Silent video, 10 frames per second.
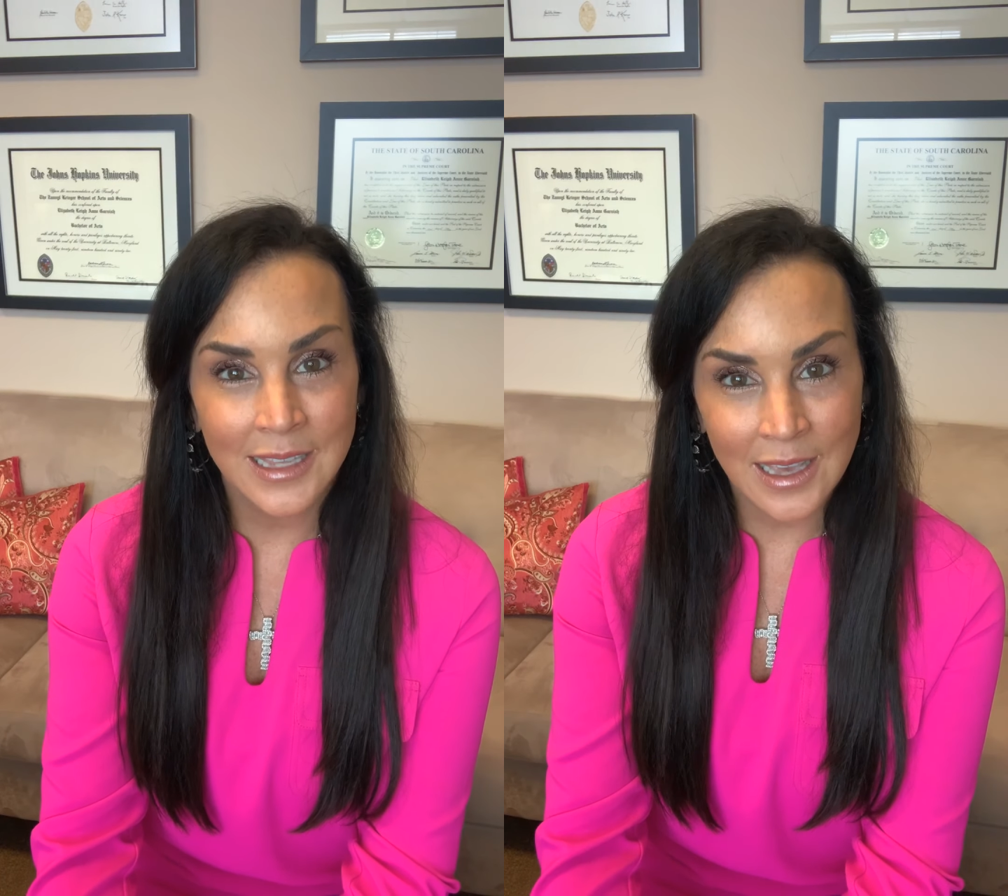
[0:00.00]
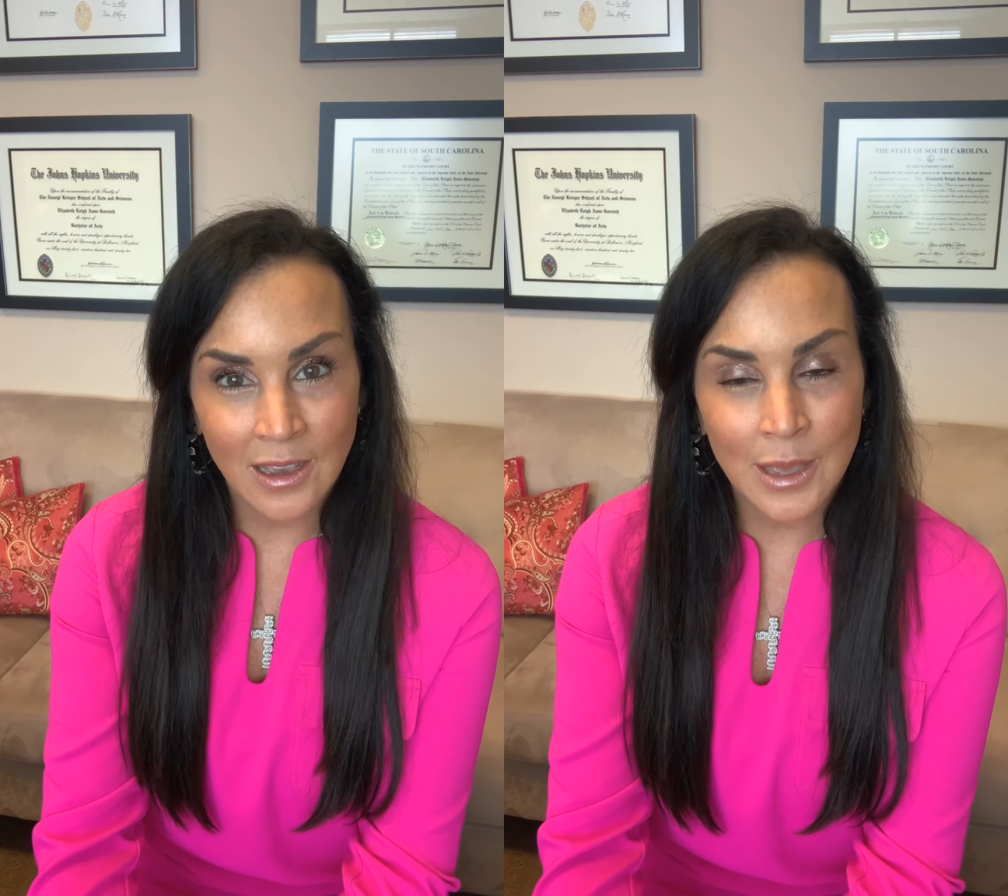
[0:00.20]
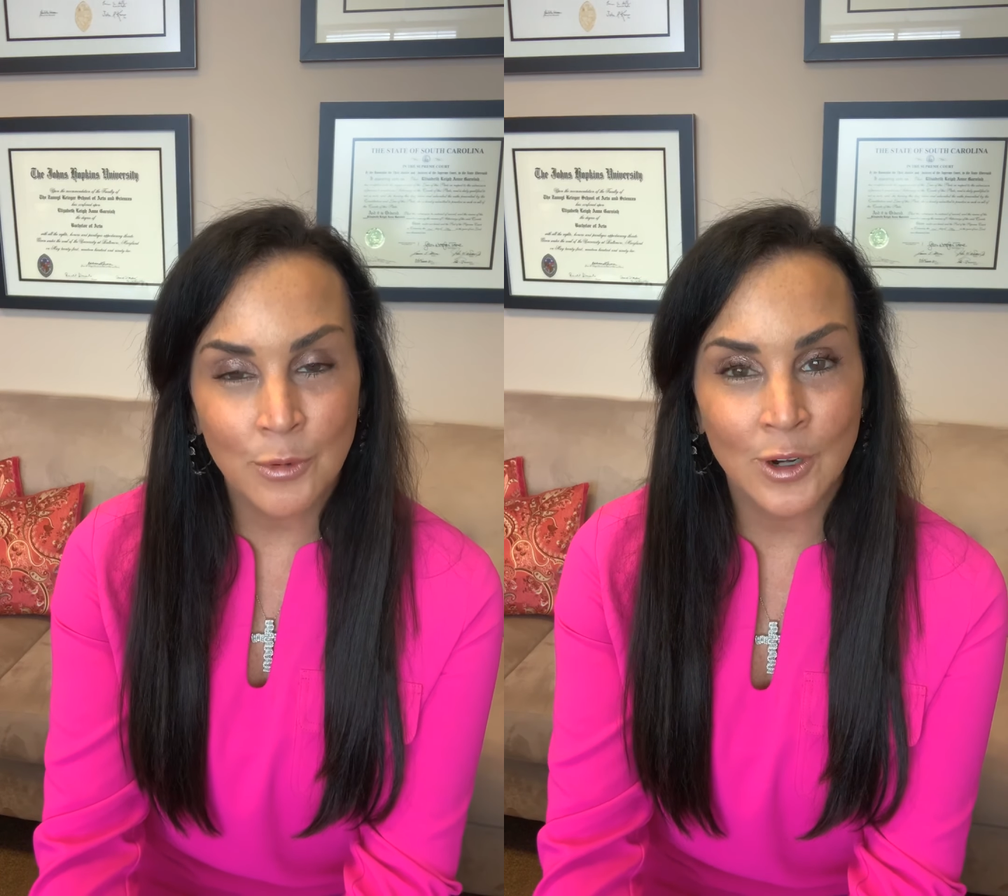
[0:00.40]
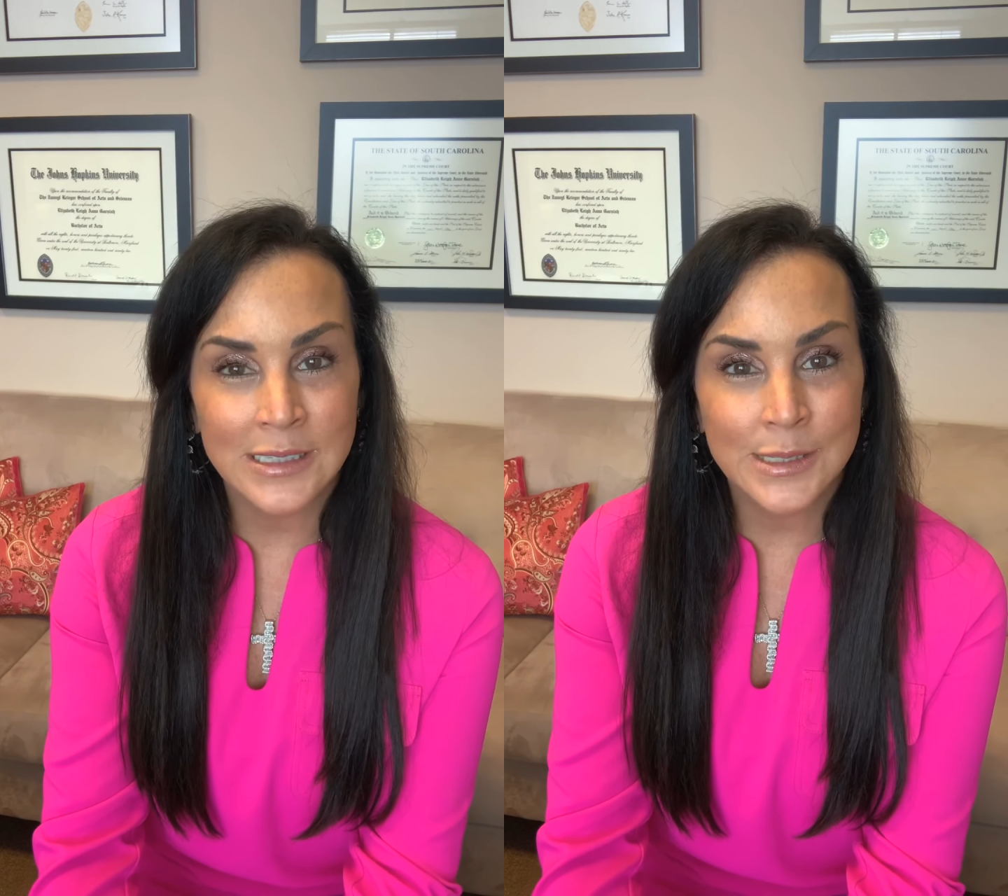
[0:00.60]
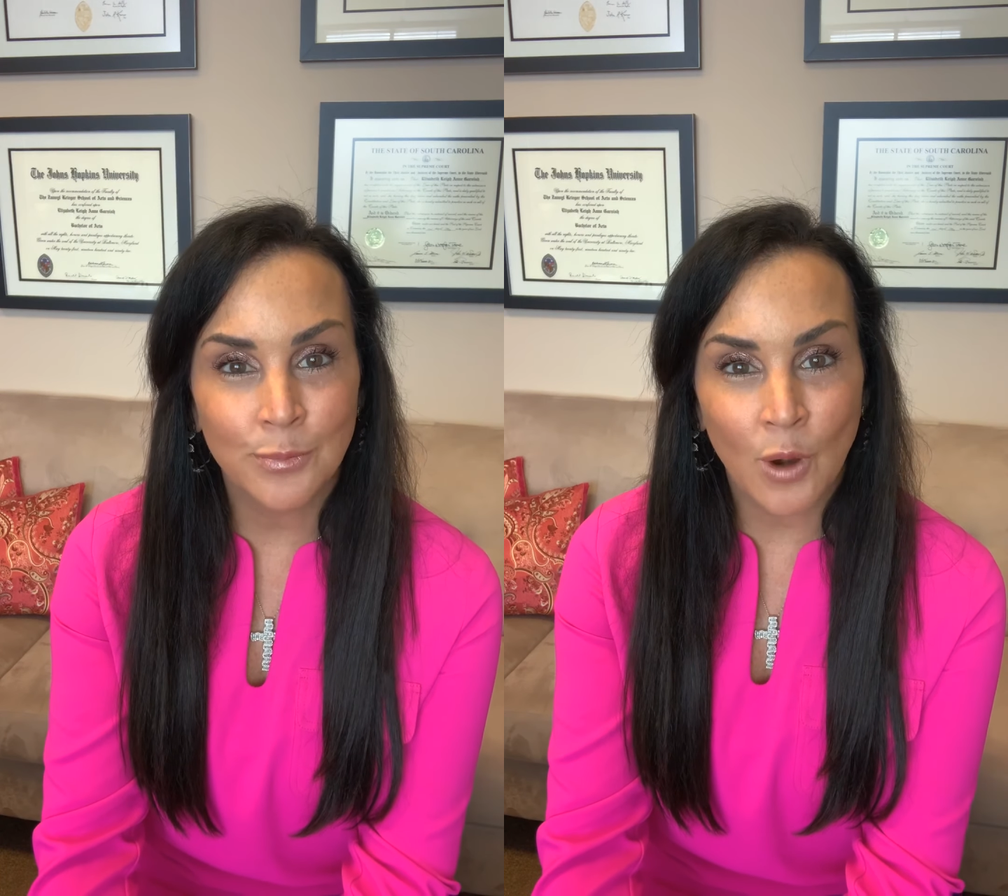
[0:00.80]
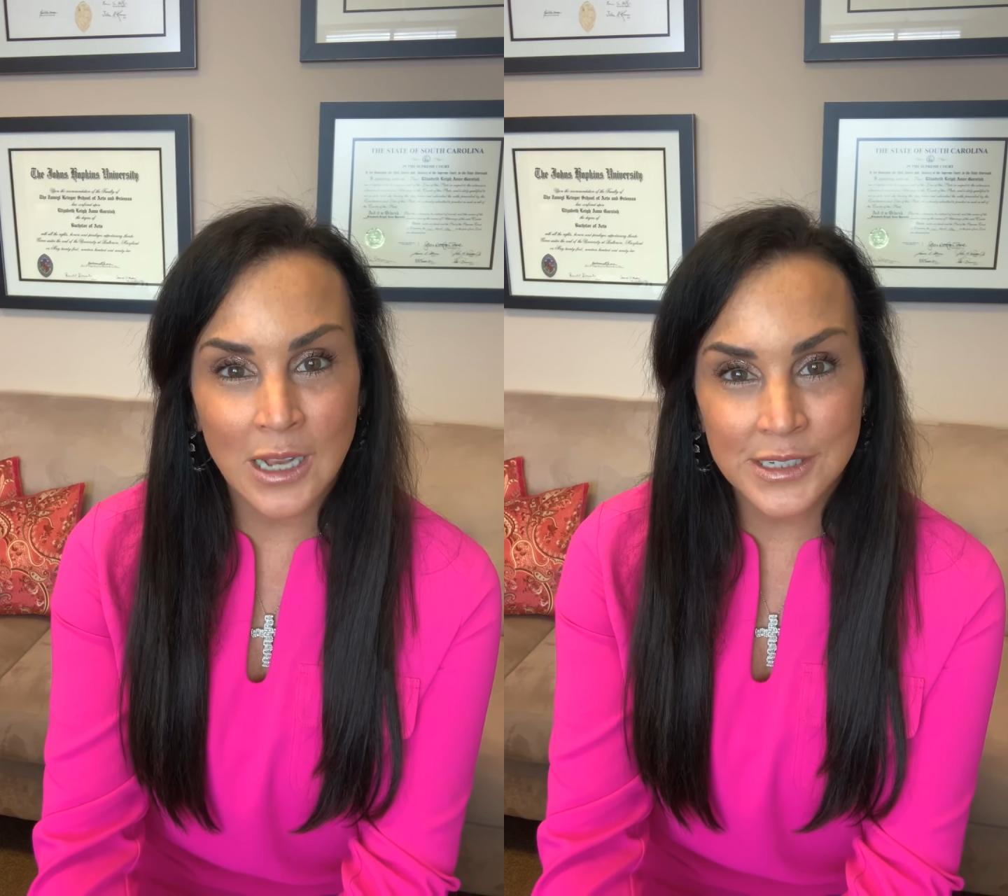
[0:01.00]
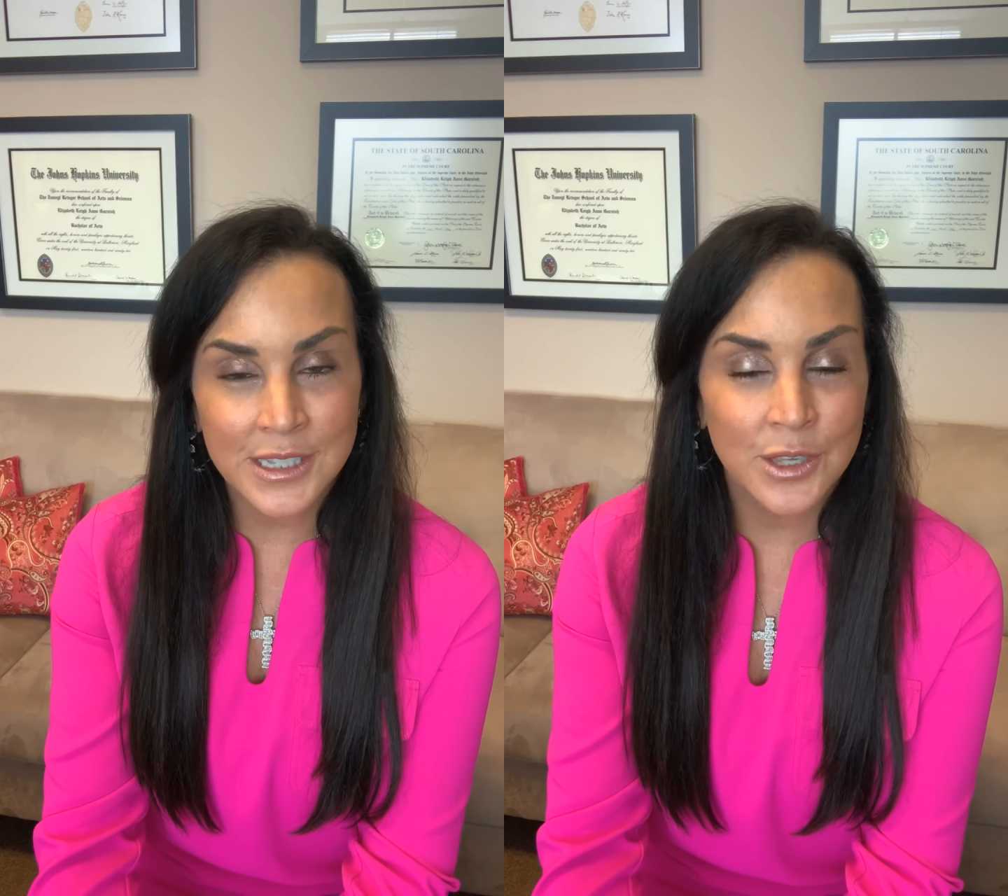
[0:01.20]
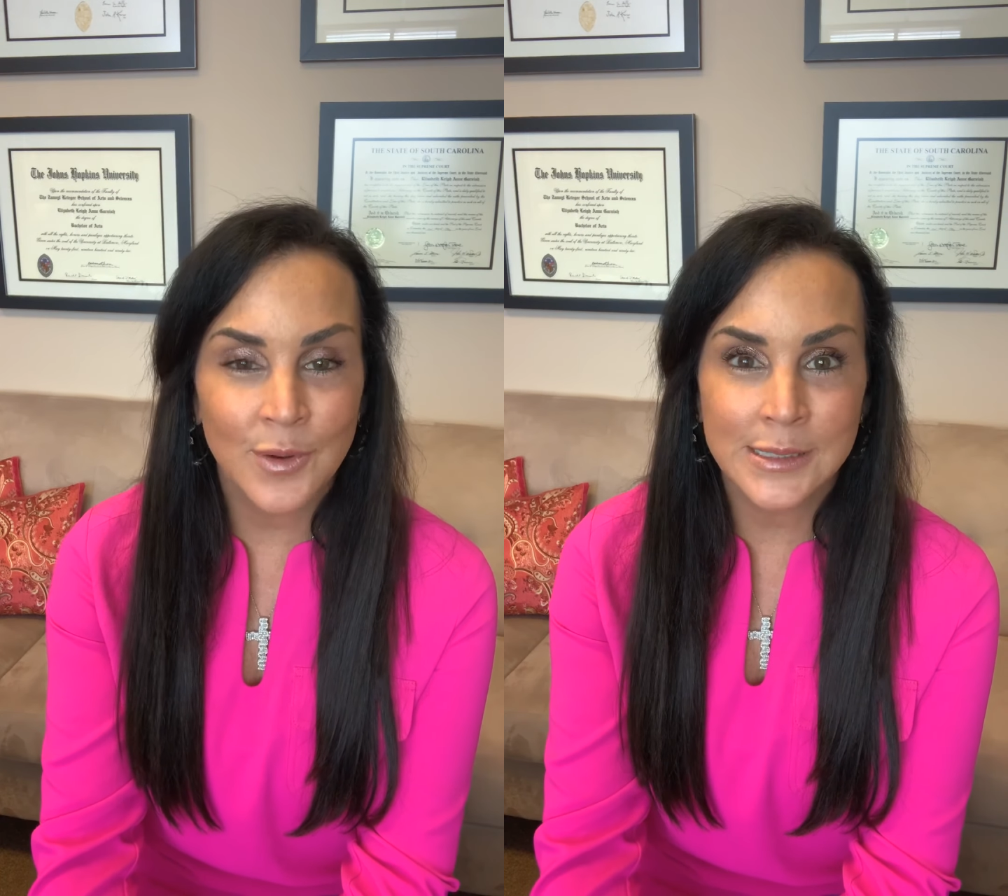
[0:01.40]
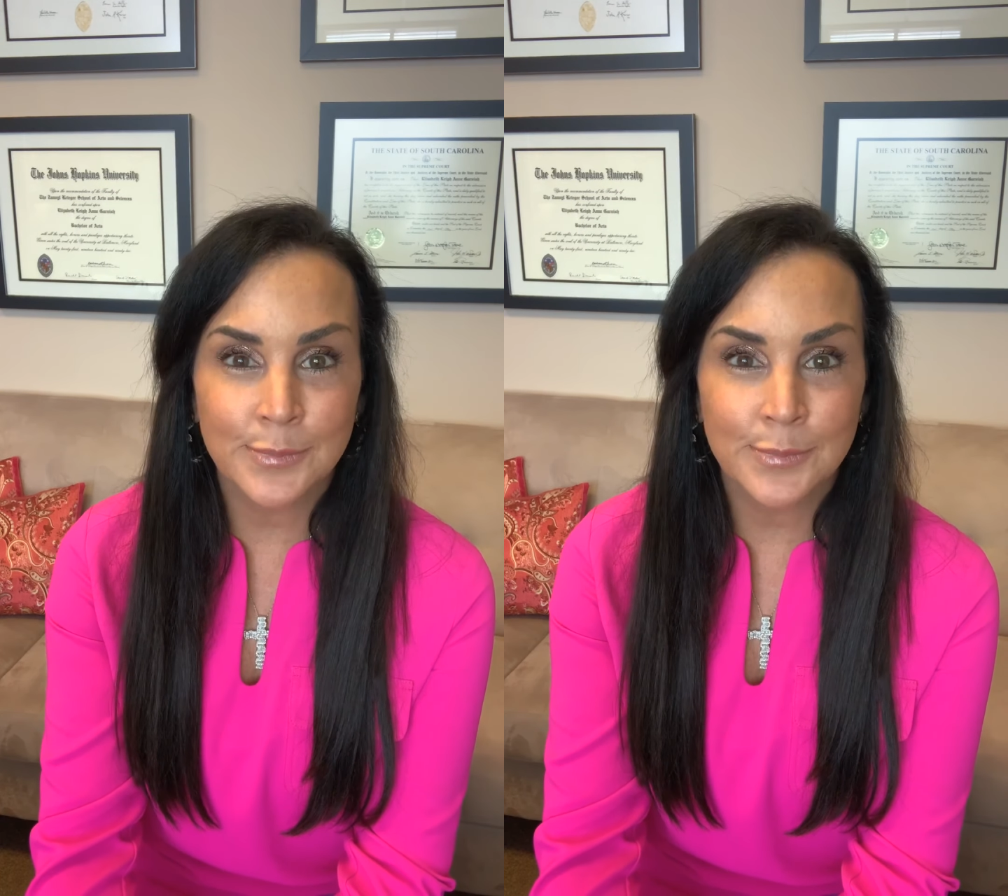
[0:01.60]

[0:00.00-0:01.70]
young immigrants brought to the U.S.